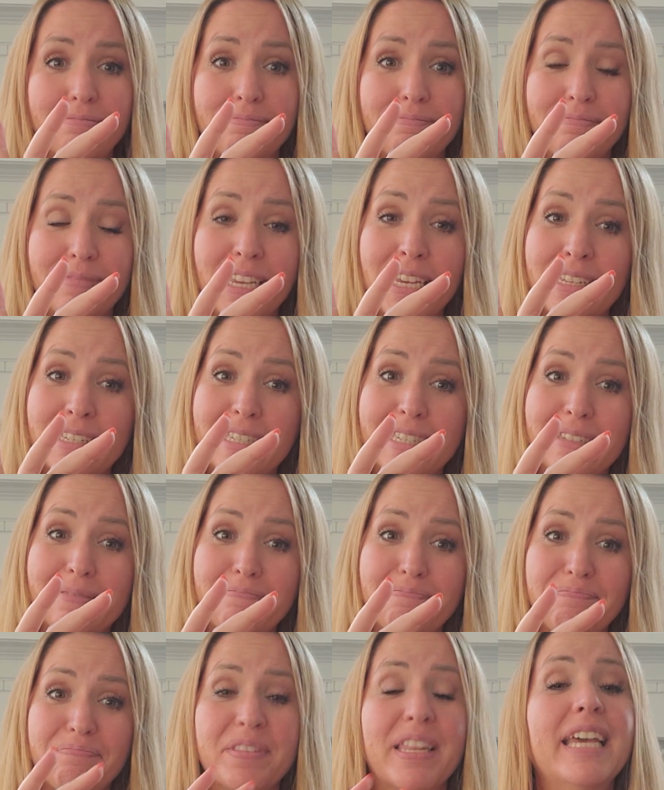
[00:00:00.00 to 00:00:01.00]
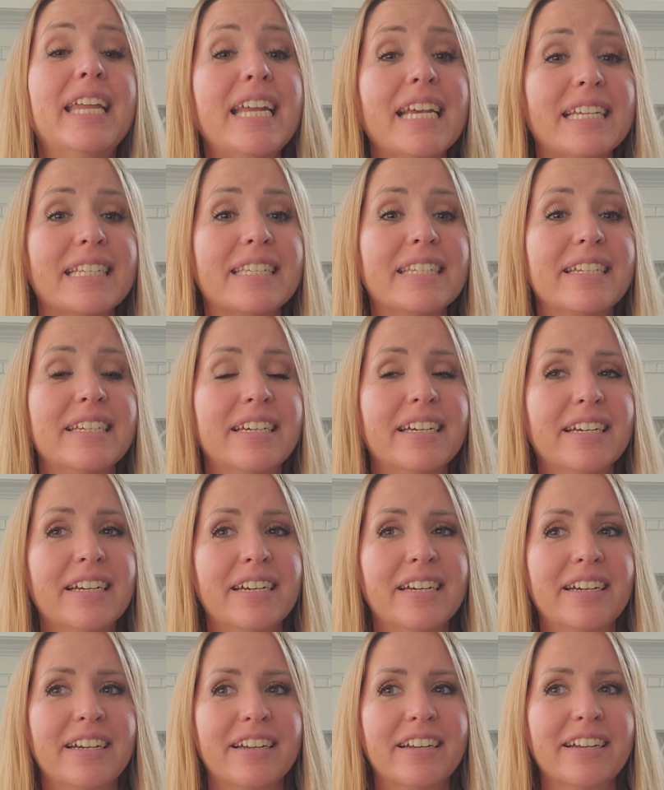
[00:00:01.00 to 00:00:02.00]
Yes, it is.
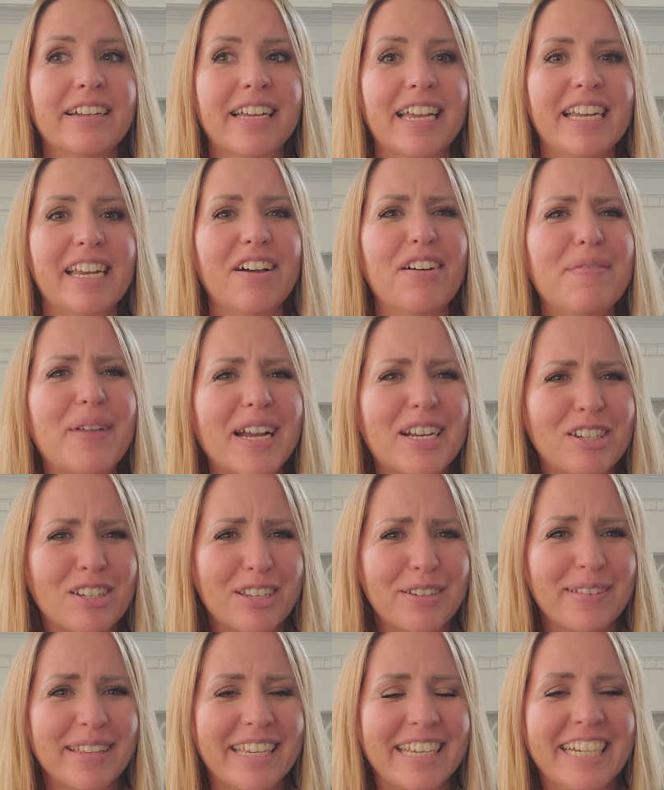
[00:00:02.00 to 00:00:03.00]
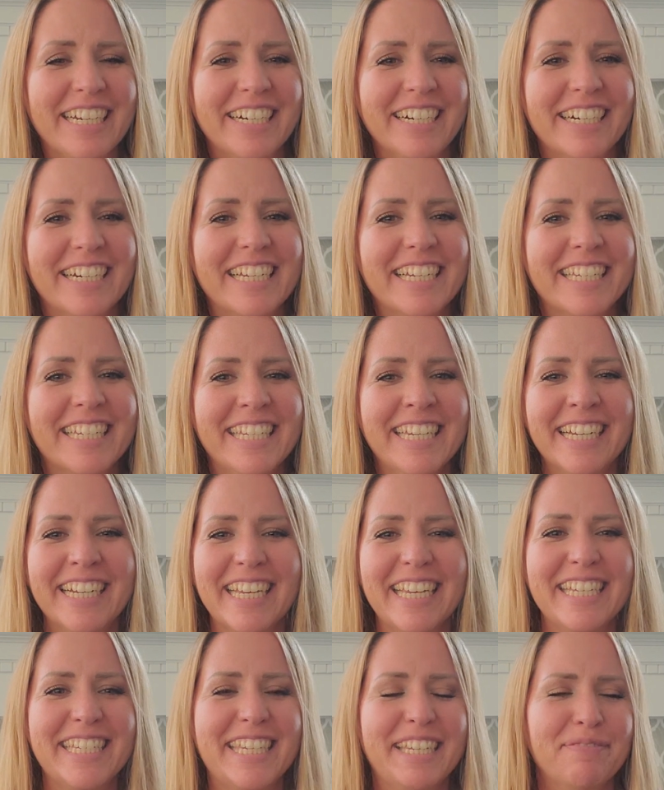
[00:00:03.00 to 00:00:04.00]
Okay, now I'm actually really curious
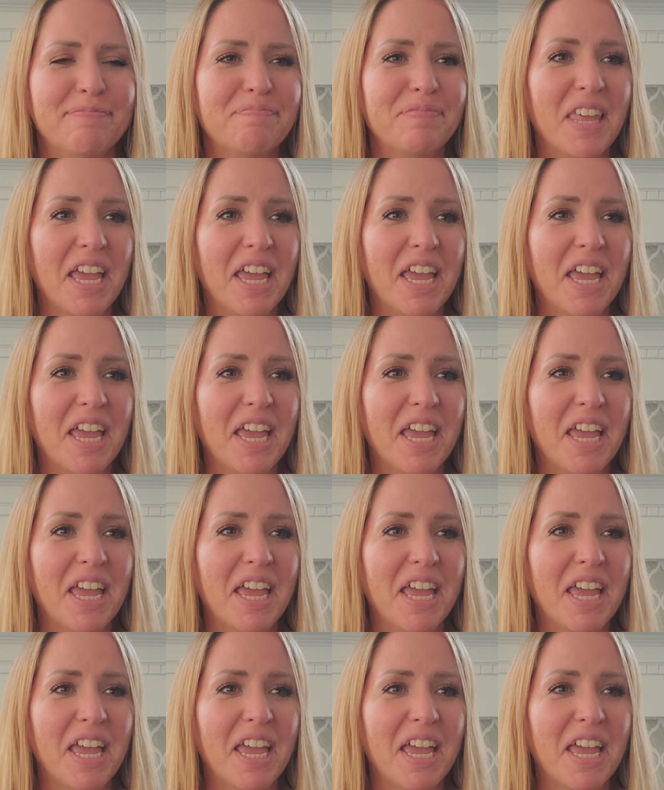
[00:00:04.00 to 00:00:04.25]
because